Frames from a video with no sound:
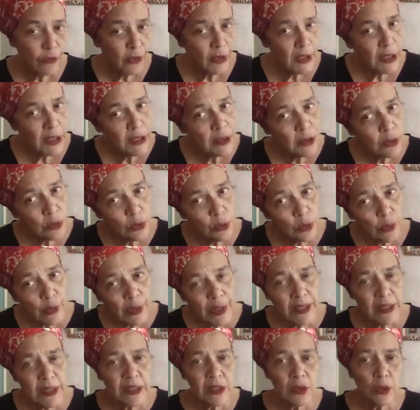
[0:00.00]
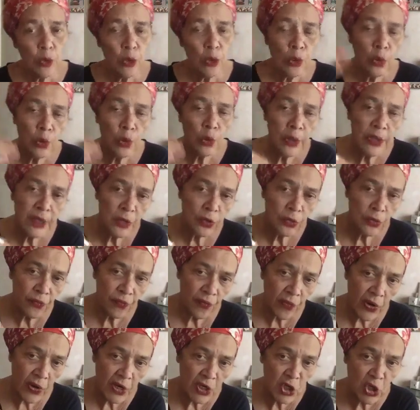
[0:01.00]
in the US or in the
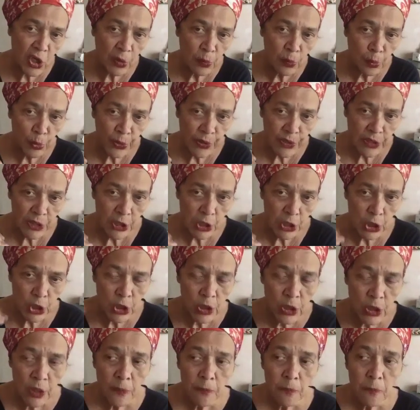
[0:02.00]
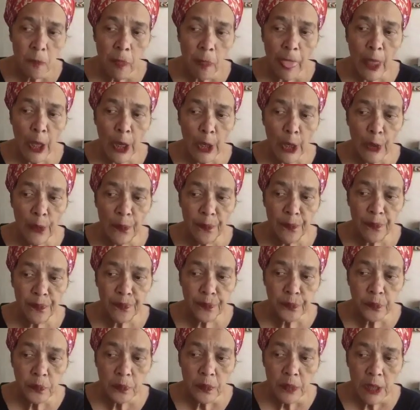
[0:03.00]
French and British and
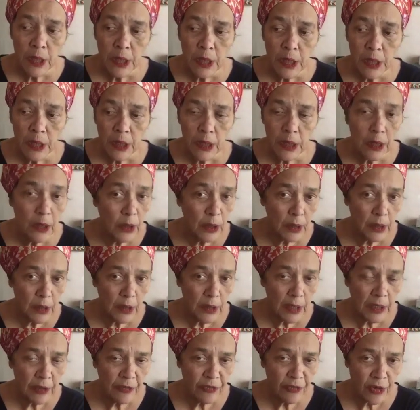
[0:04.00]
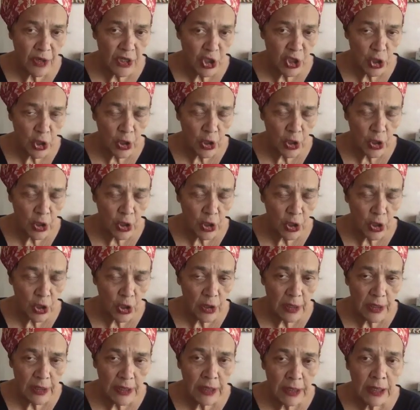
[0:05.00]
French
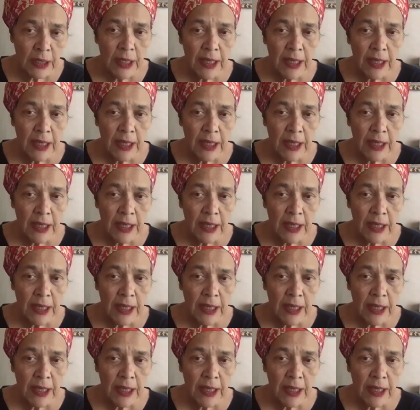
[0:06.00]
colony.